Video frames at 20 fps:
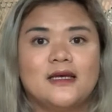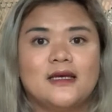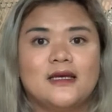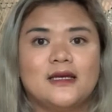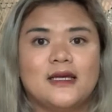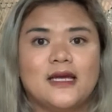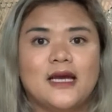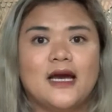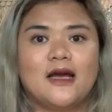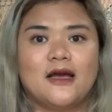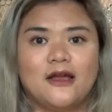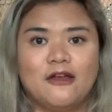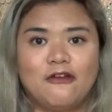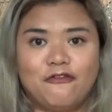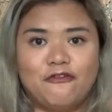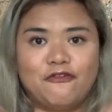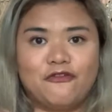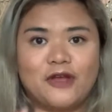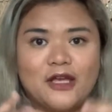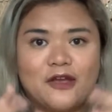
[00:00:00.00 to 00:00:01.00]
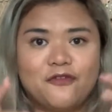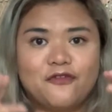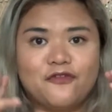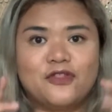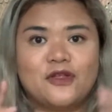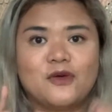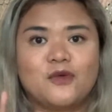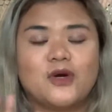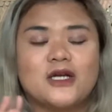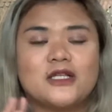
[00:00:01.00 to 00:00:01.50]
yeah, if
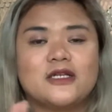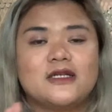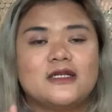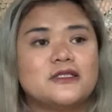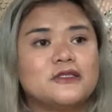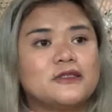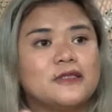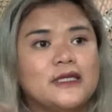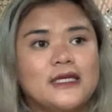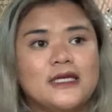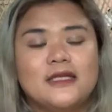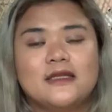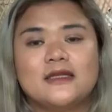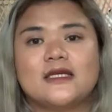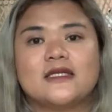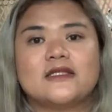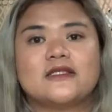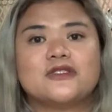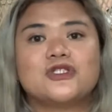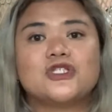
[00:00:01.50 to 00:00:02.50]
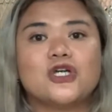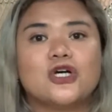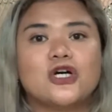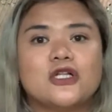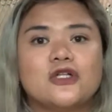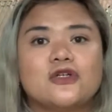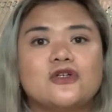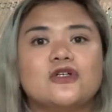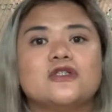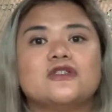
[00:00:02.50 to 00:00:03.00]
the water is clean, that's all
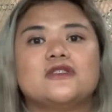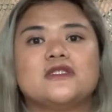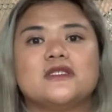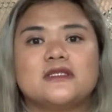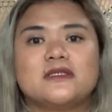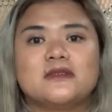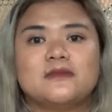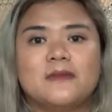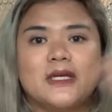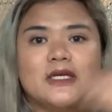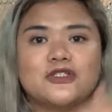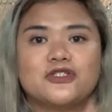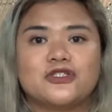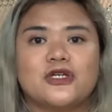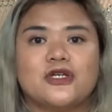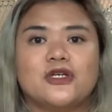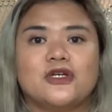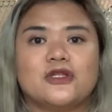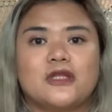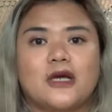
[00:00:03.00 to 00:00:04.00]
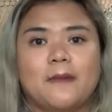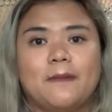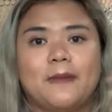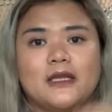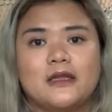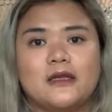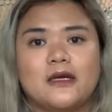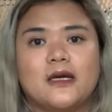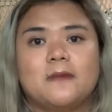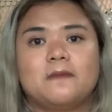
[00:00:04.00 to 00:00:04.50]
good. Just make sure you top
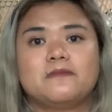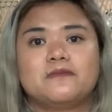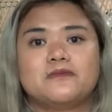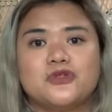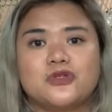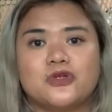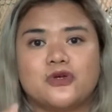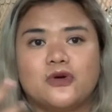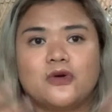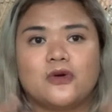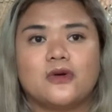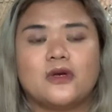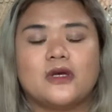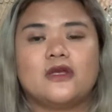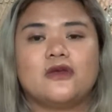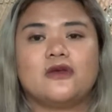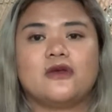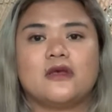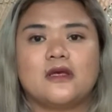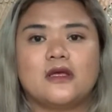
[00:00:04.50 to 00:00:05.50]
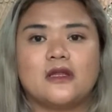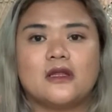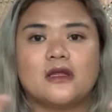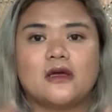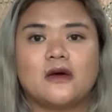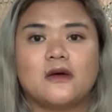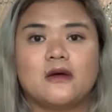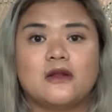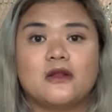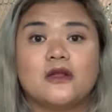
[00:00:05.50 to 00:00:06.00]
it up so
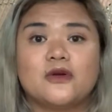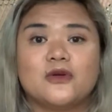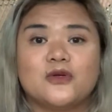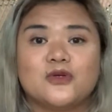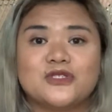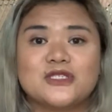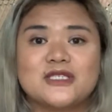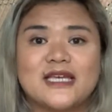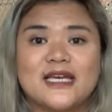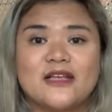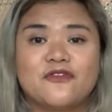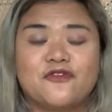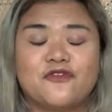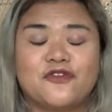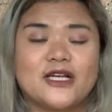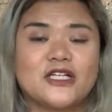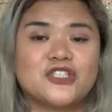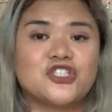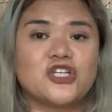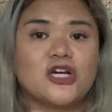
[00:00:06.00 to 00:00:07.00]
the roots get fresh